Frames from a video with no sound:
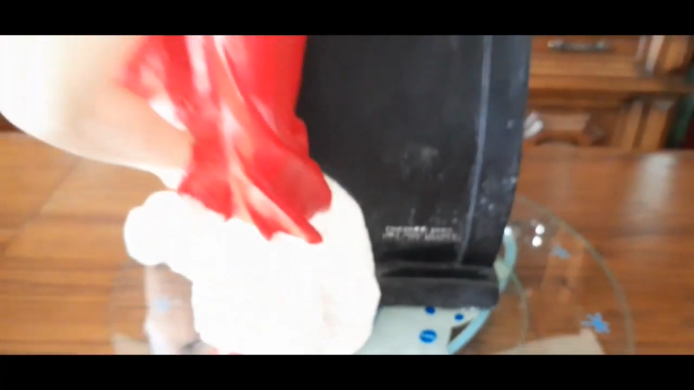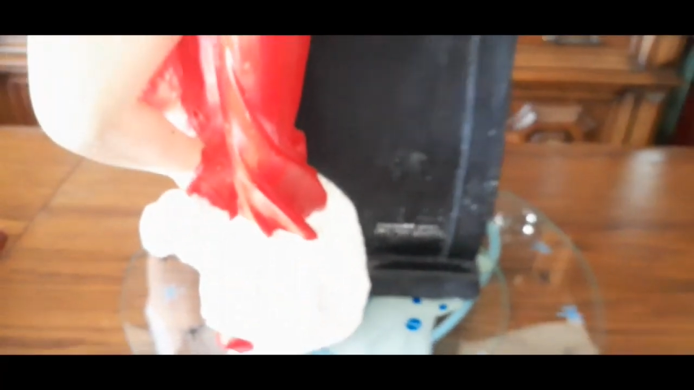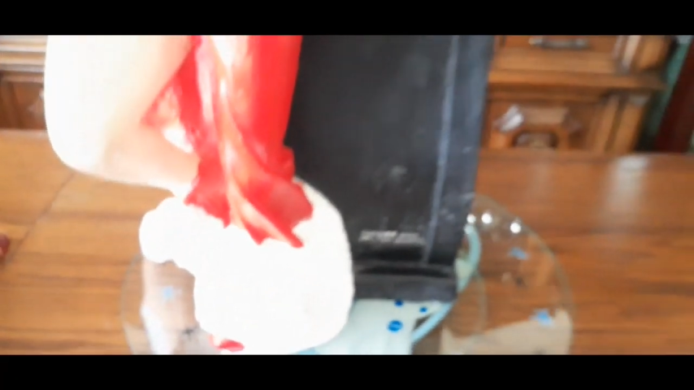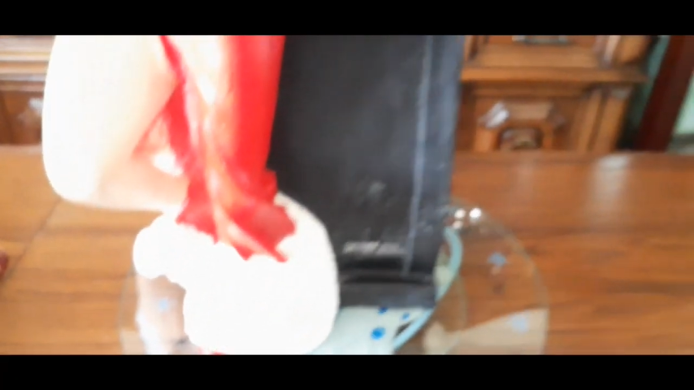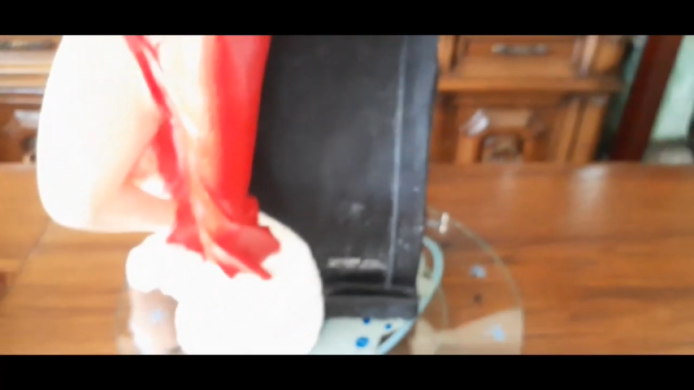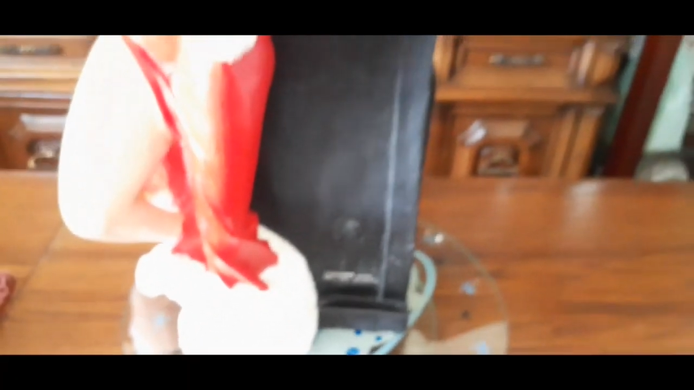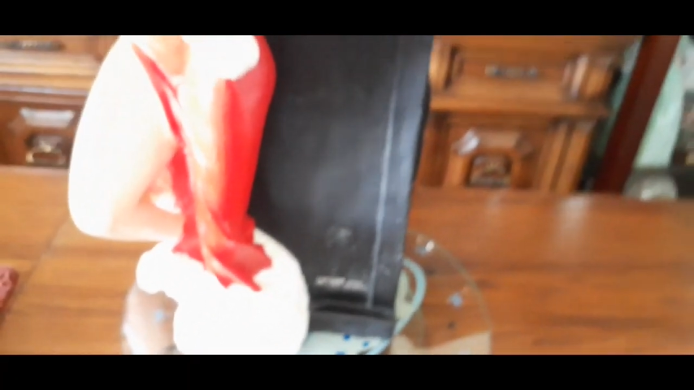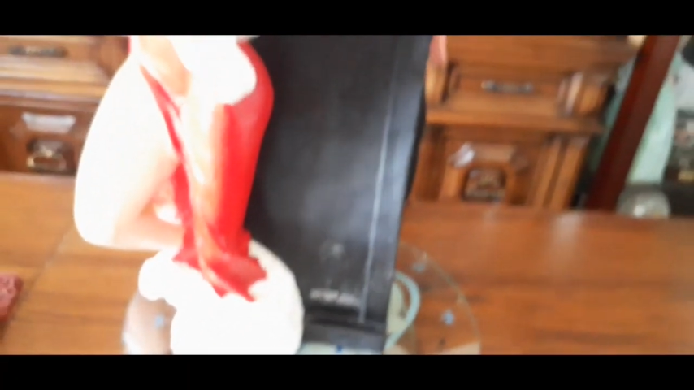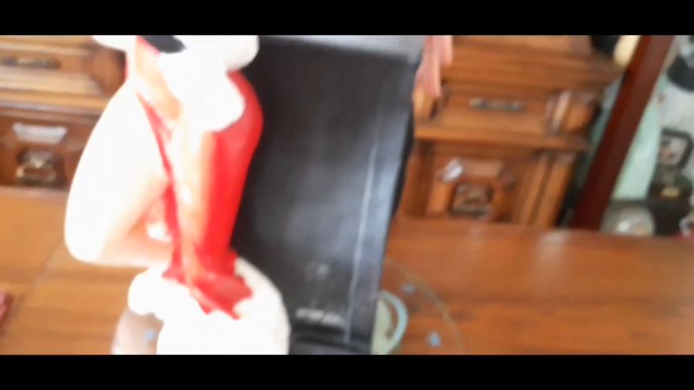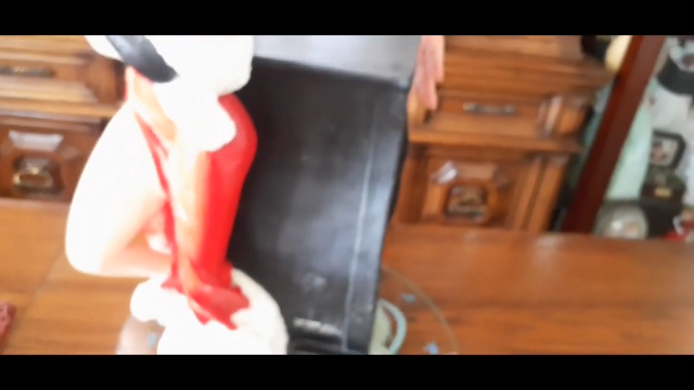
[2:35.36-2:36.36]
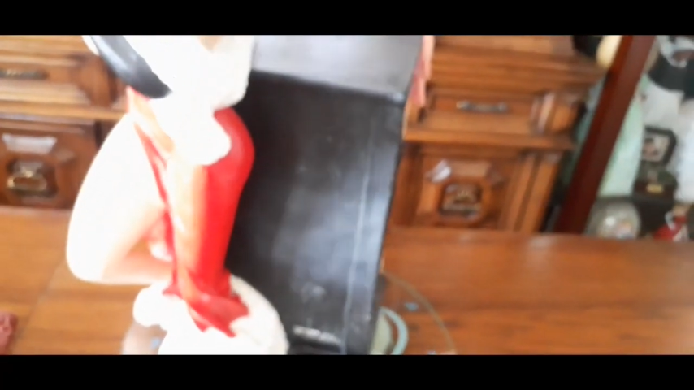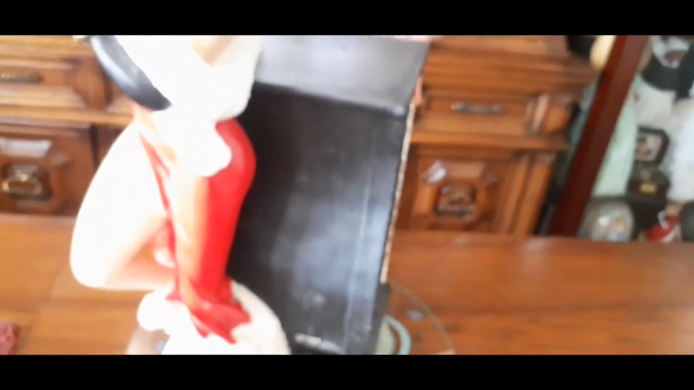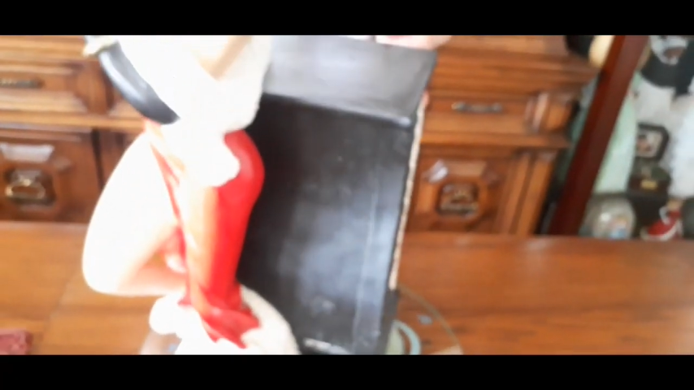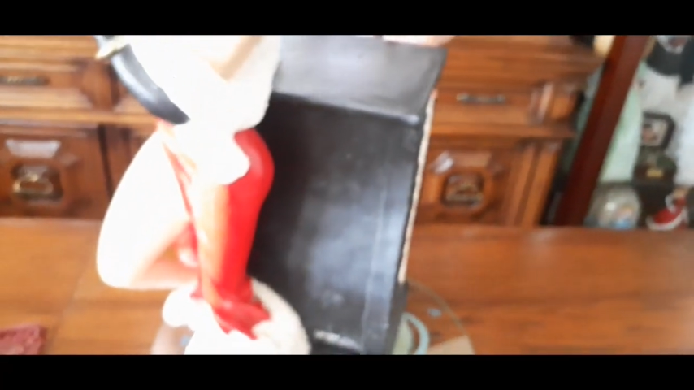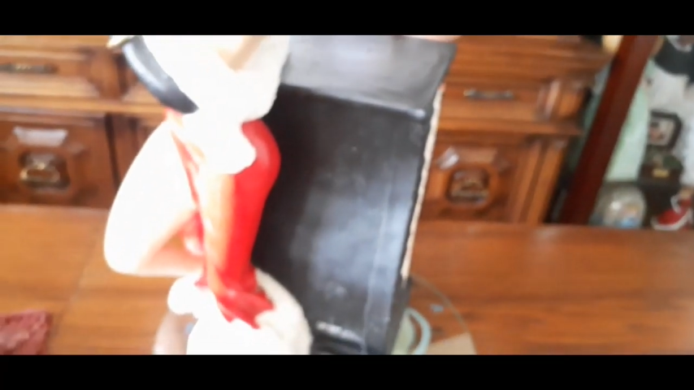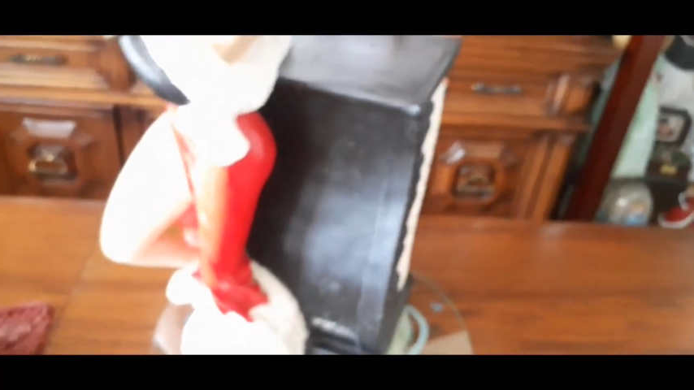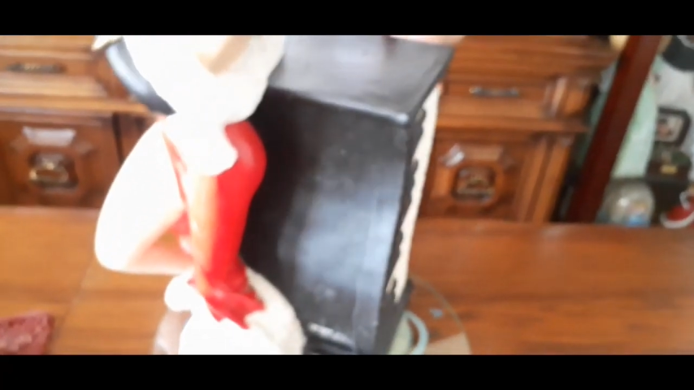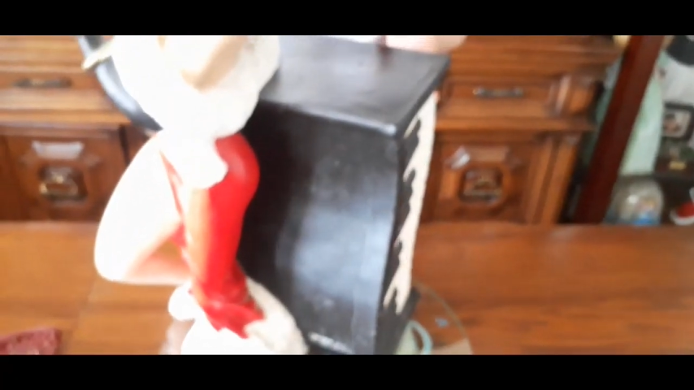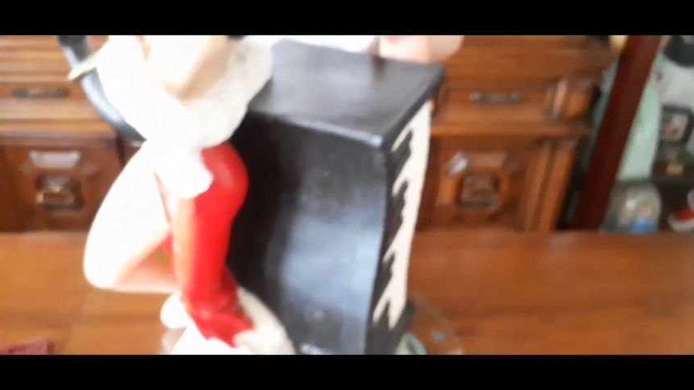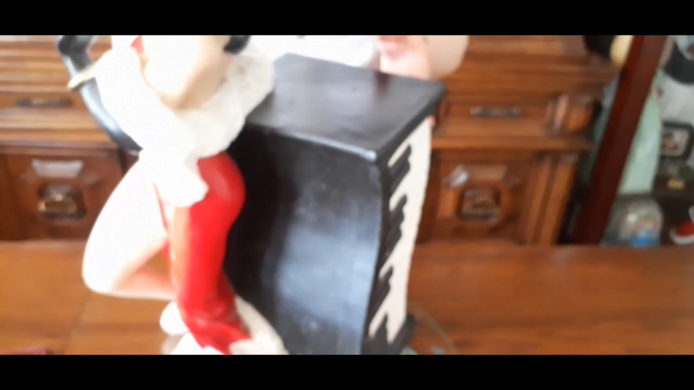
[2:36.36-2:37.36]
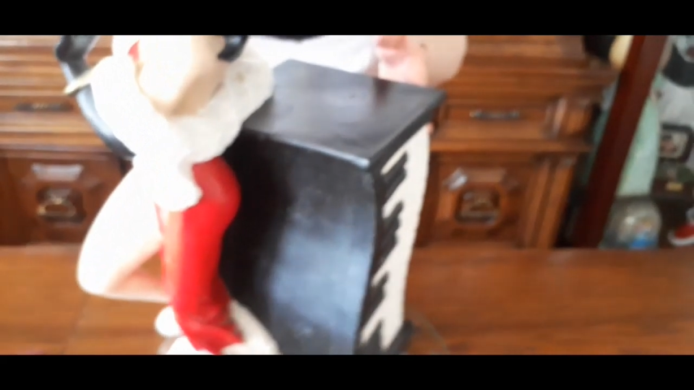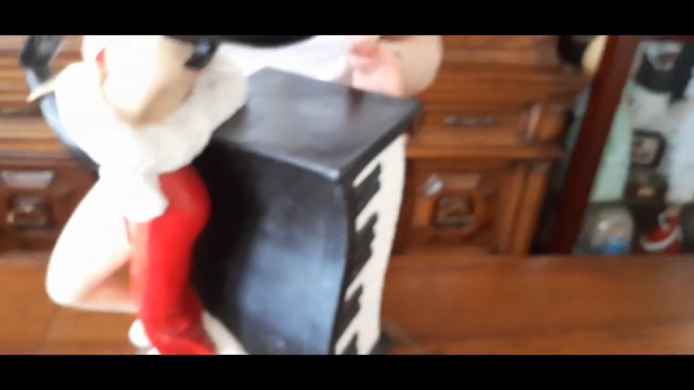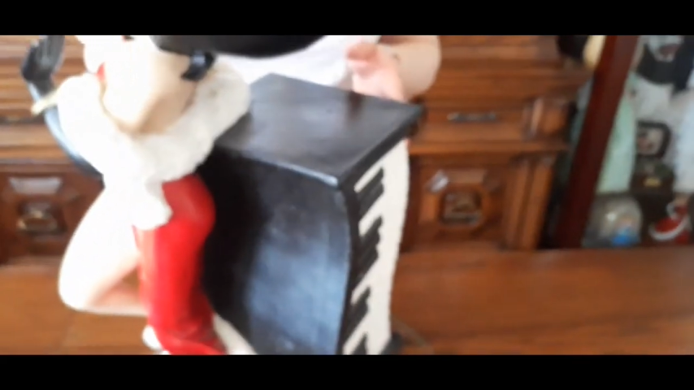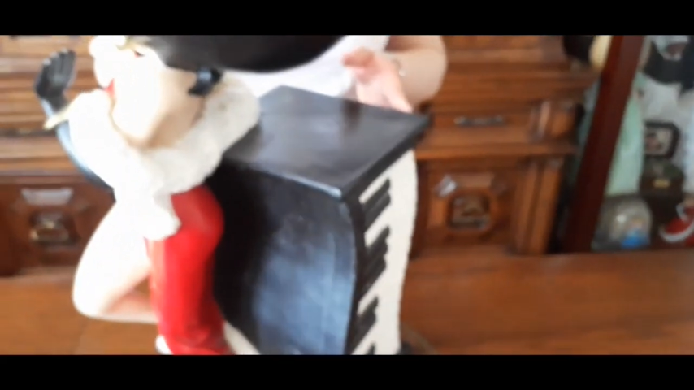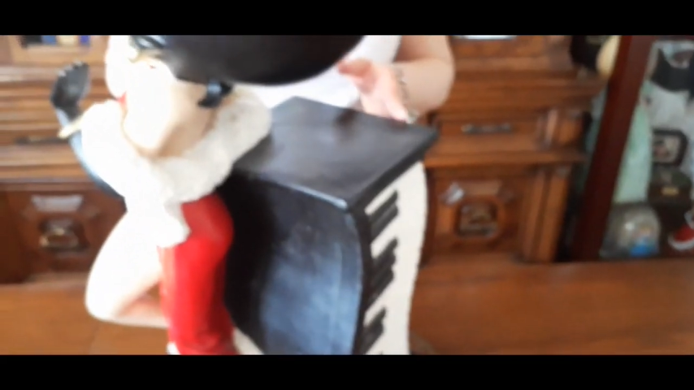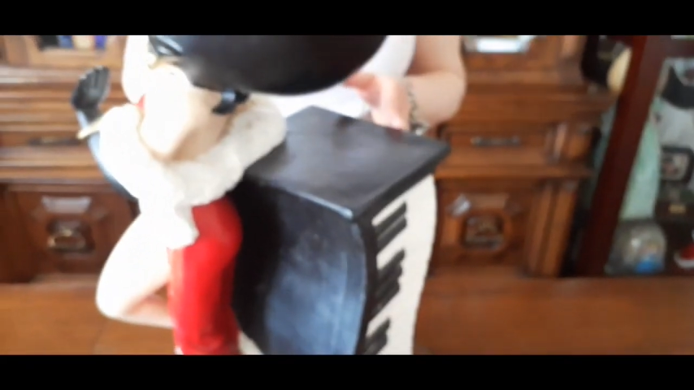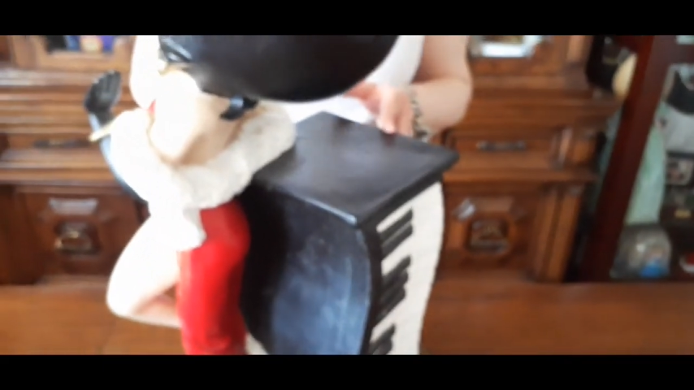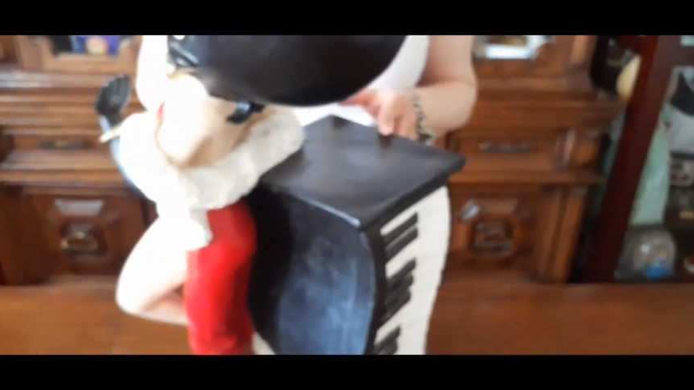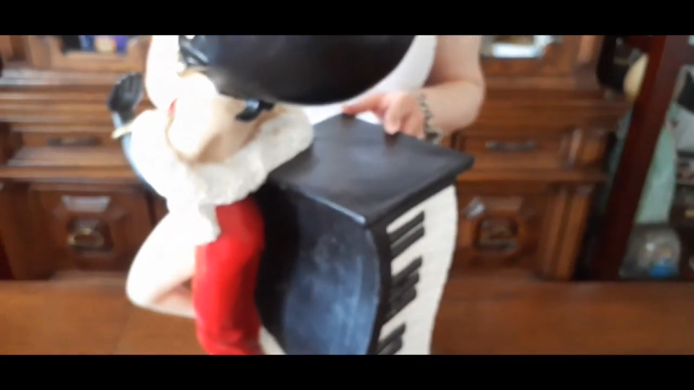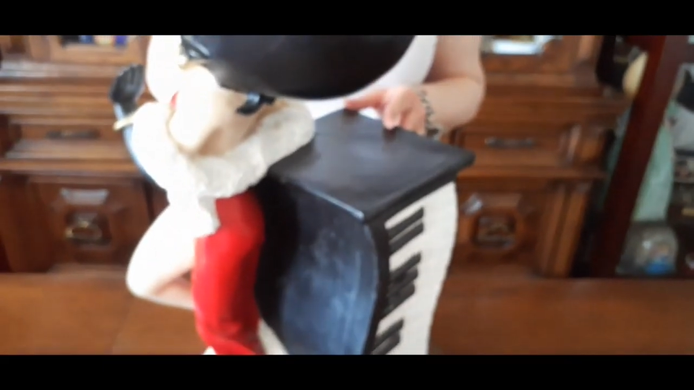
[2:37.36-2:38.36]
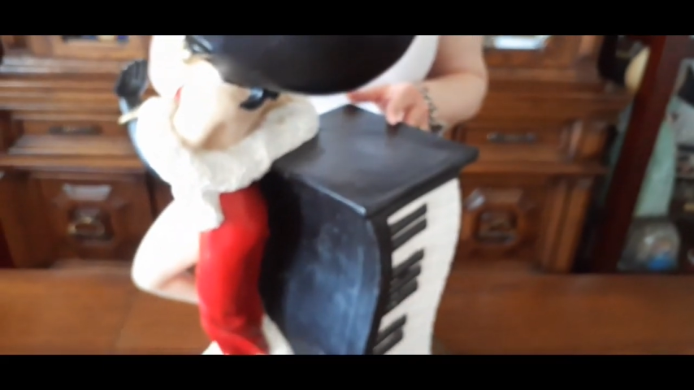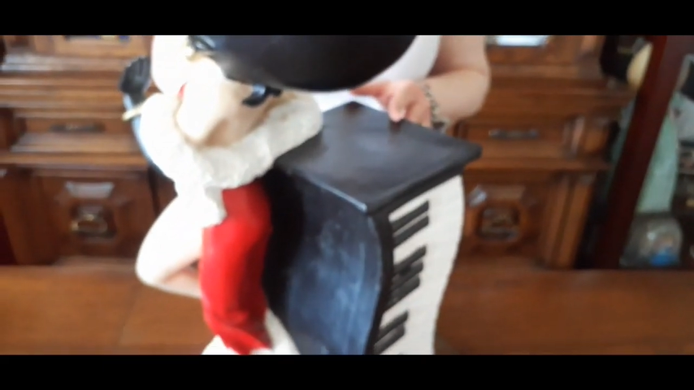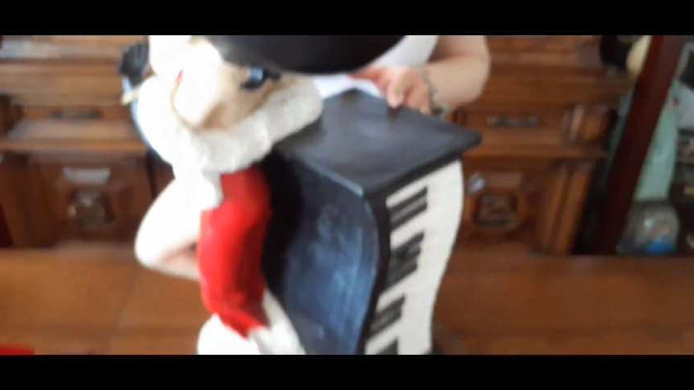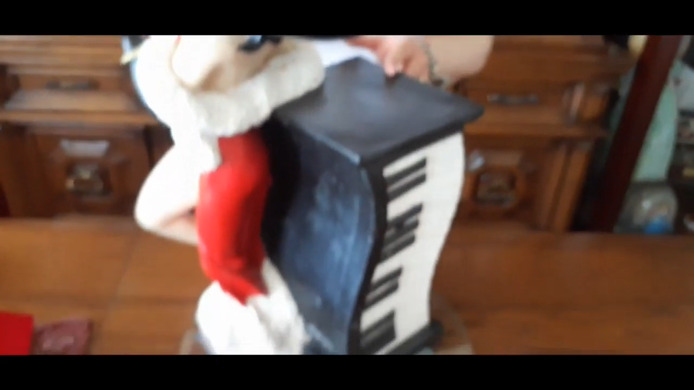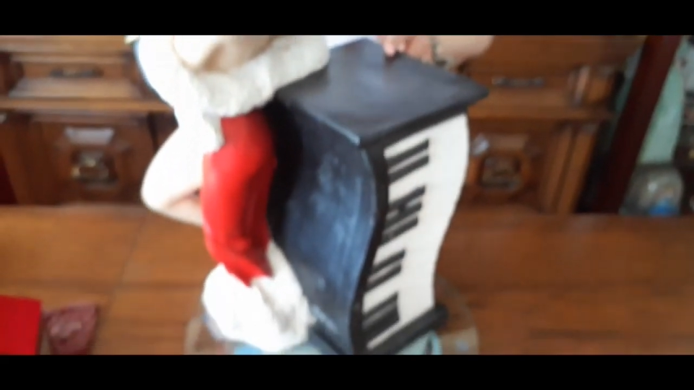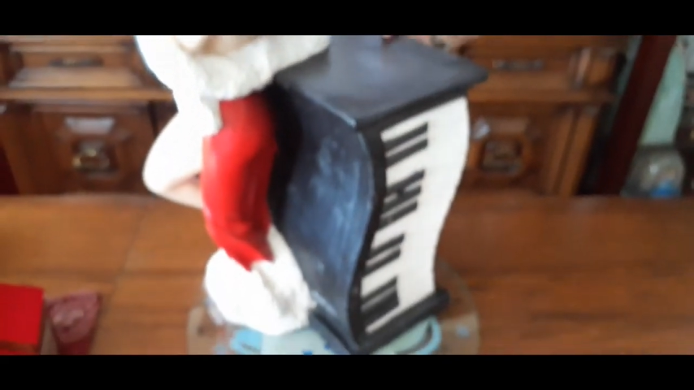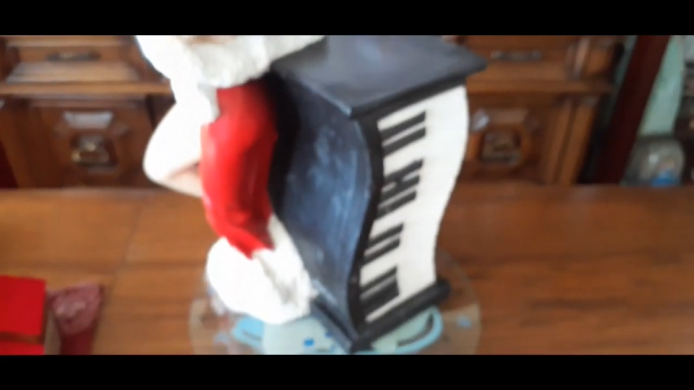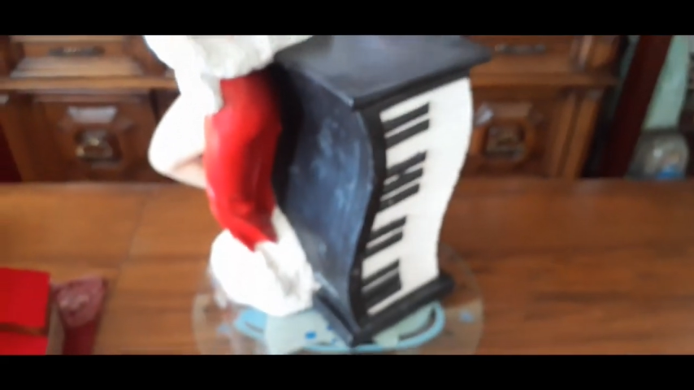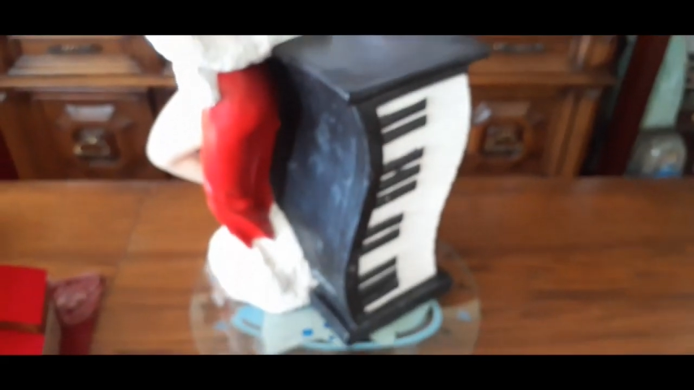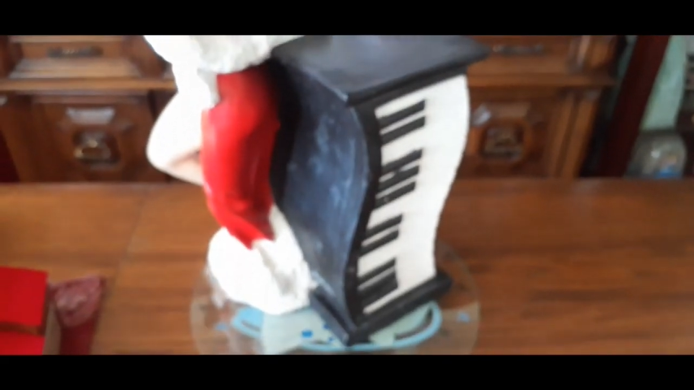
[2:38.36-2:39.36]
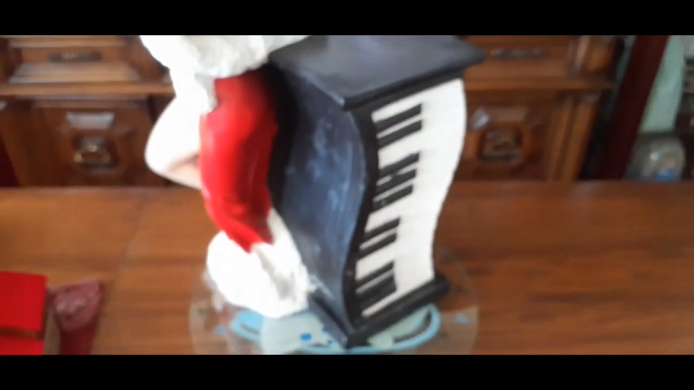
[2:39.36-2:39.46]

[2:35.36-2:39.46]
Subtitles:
[unreadable: no face in view]